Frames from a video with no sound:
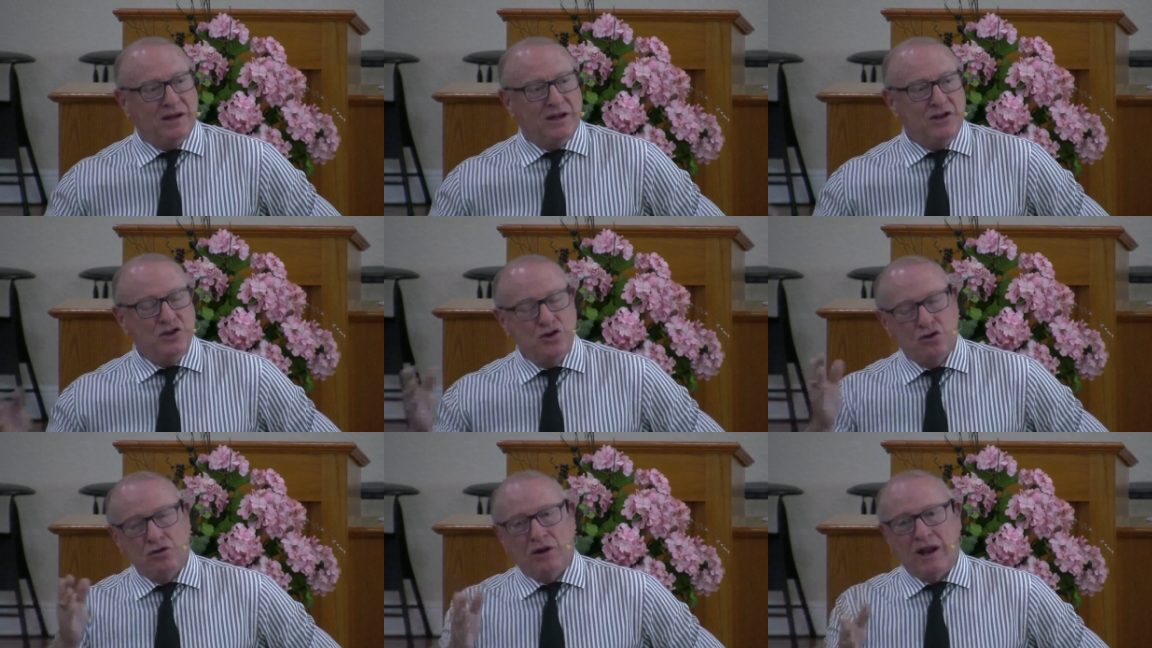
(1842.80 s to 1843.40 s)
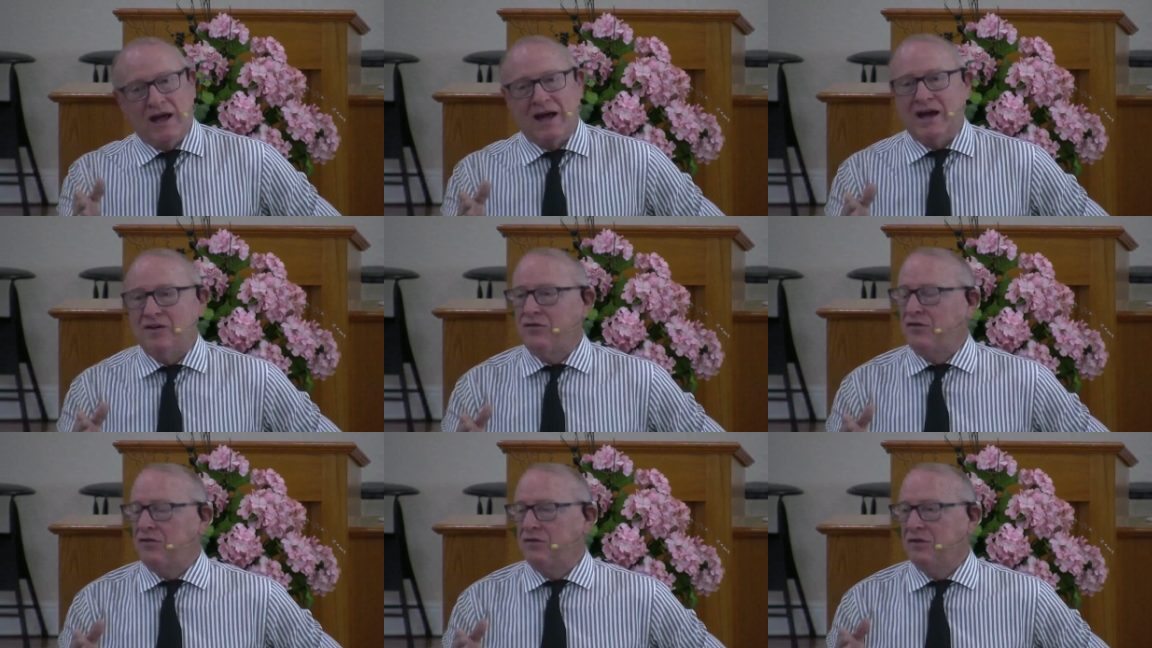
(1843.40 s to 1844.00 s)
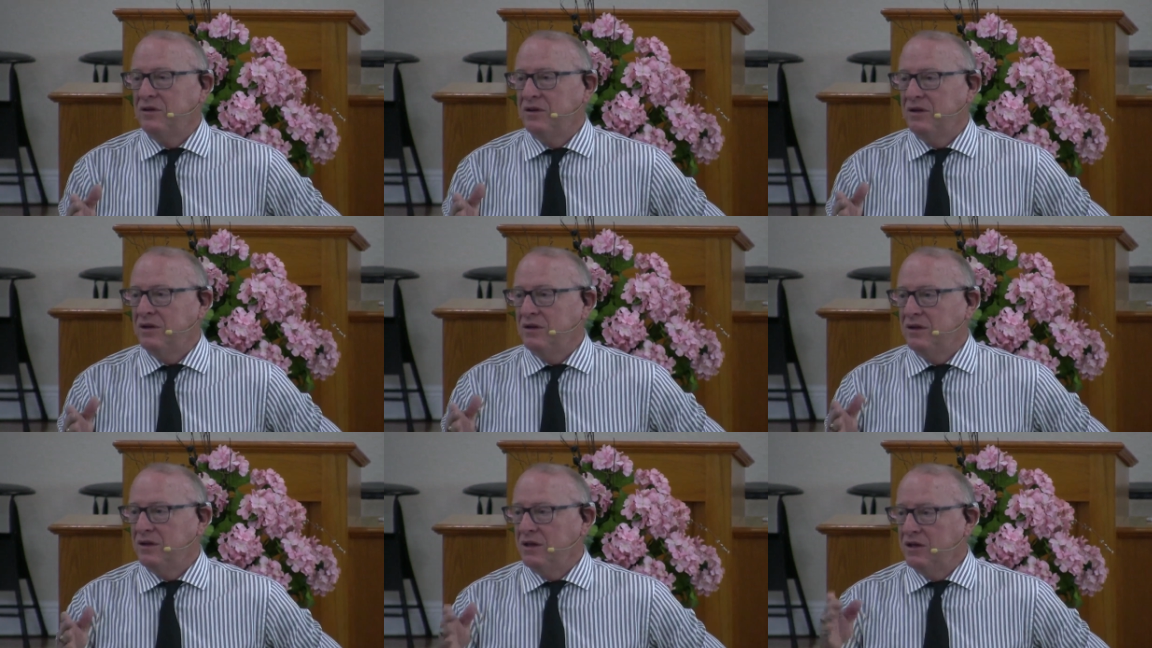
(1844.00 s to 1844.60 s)
Your life
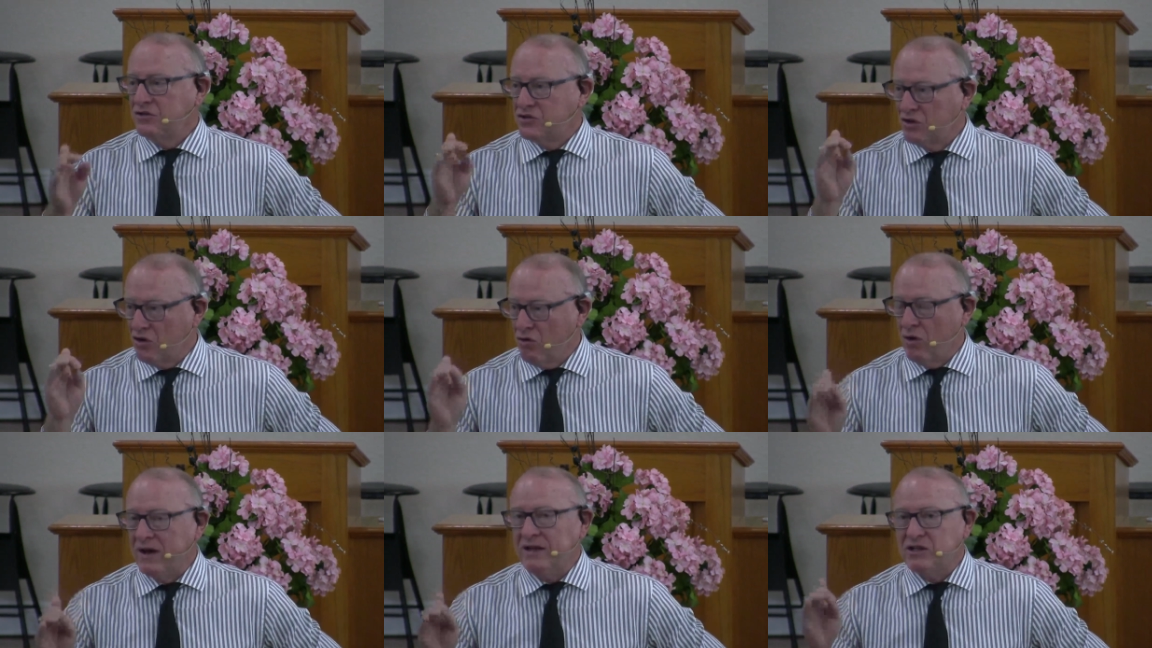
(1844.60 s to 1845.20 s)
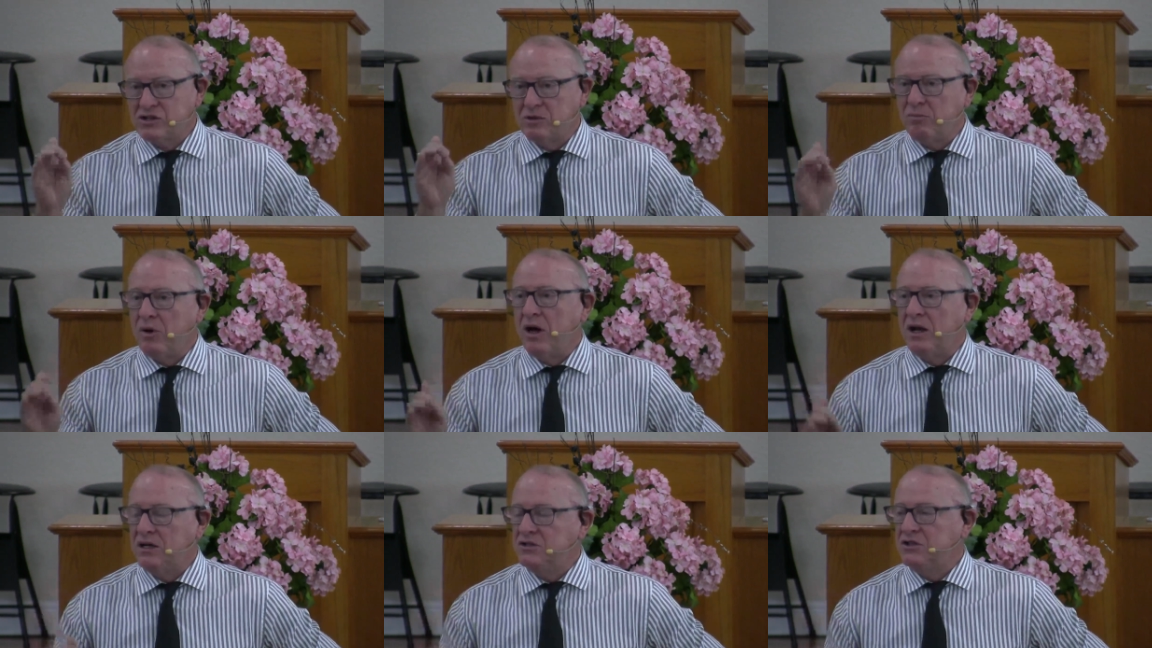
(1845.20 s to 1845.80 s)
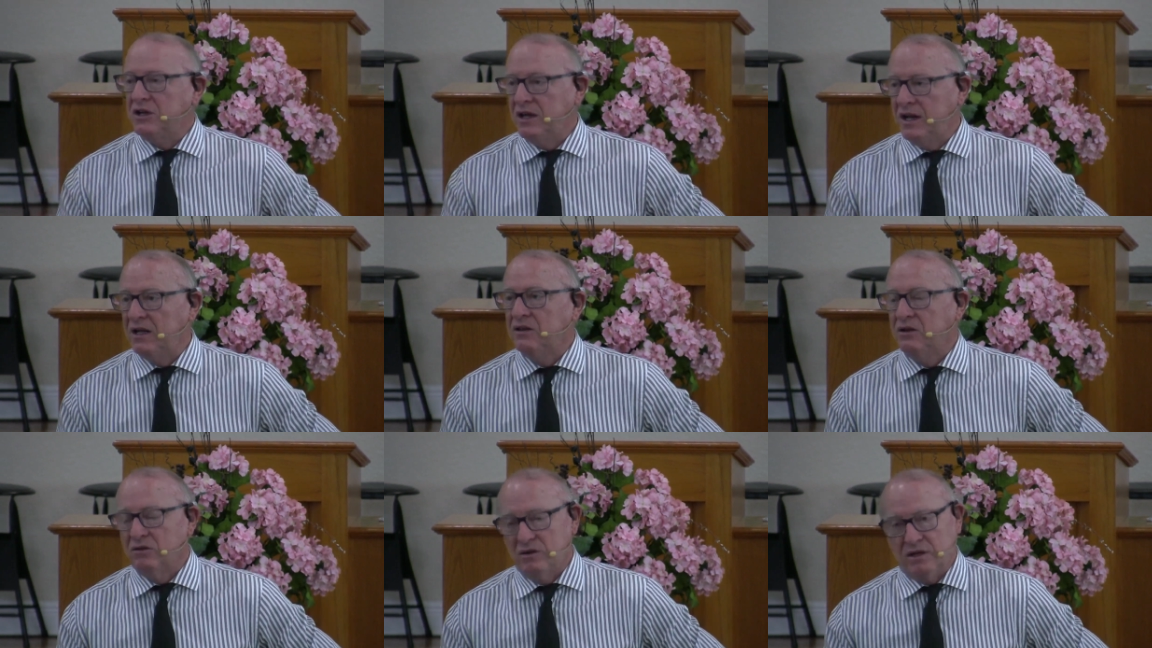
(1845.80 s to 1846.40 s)
is the greatest apologetic
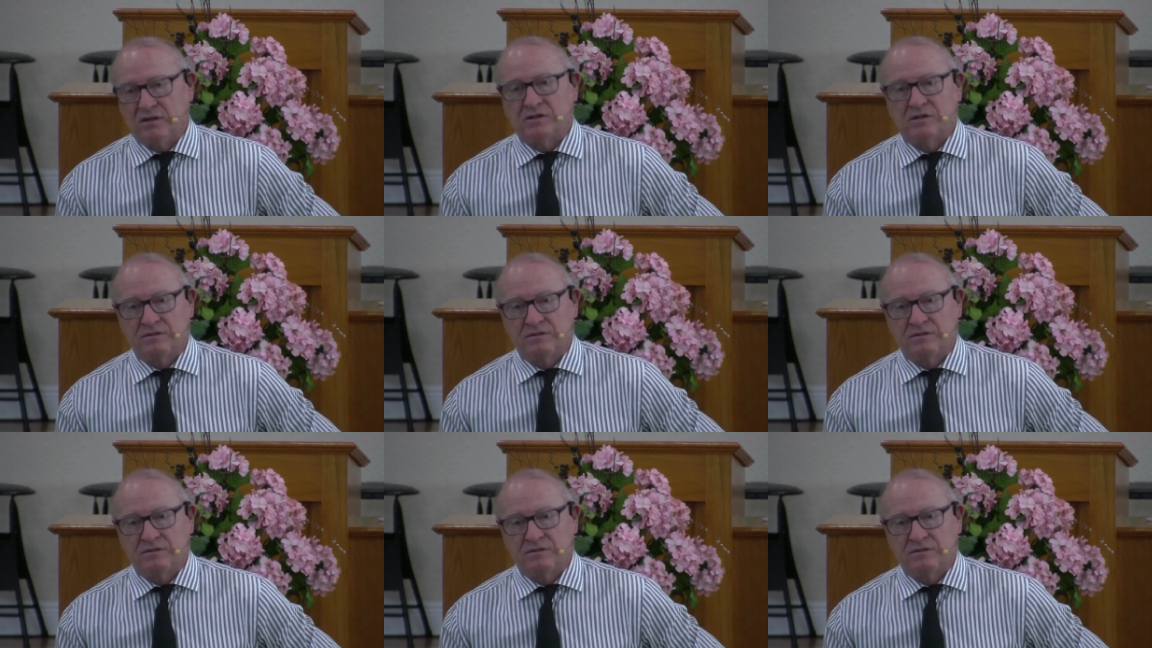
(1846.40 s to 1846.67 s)
there is.